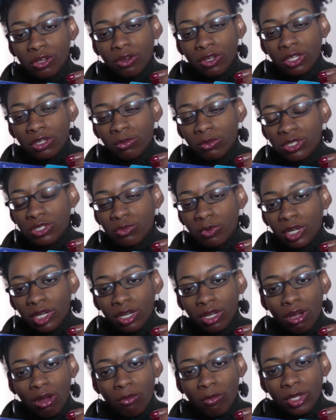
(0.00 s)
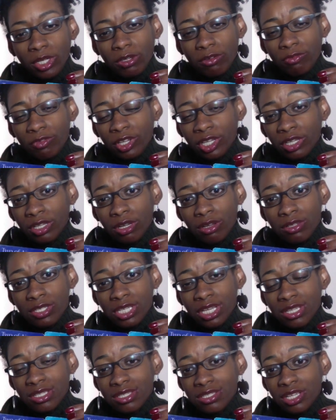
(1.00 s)
you which way to go. When you're feeling those
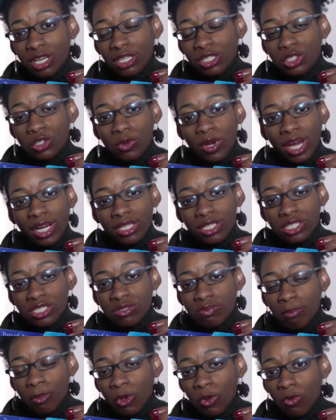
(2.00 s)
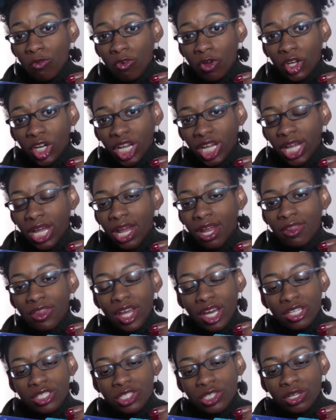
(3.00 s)
instincts, you got to just move on it.
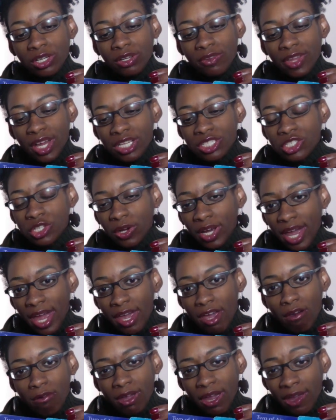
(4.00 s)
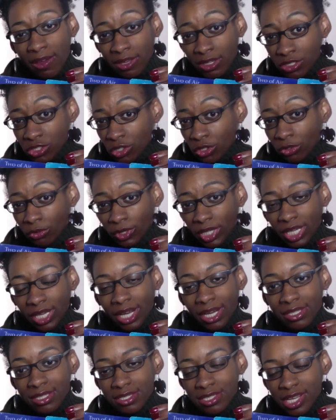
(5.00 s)
That's your A-okay, that's your green
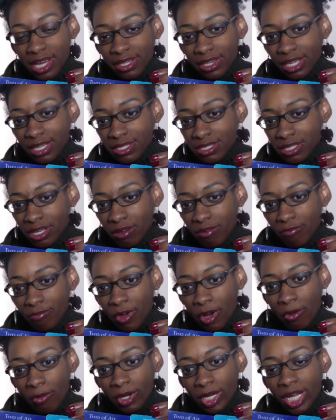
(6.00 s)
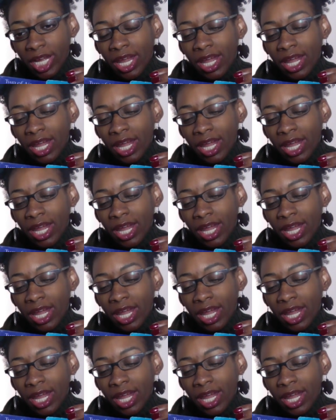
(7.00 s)
light to take that step forward.